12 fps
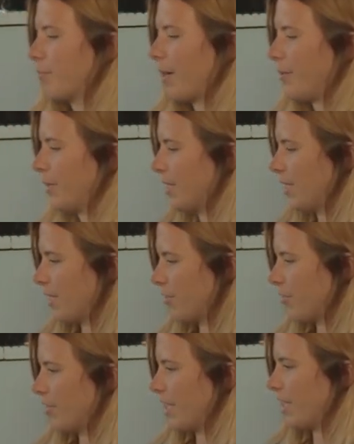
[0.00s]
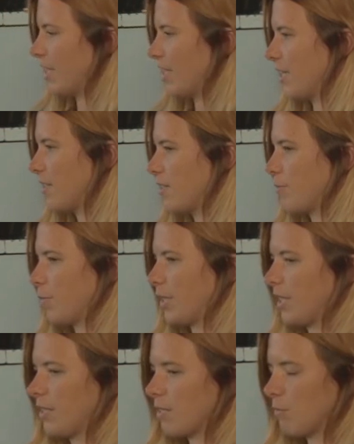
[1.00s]
by wiggling your fingers,
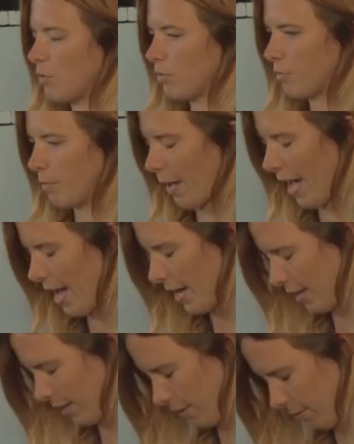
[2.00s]
bringing some movement back,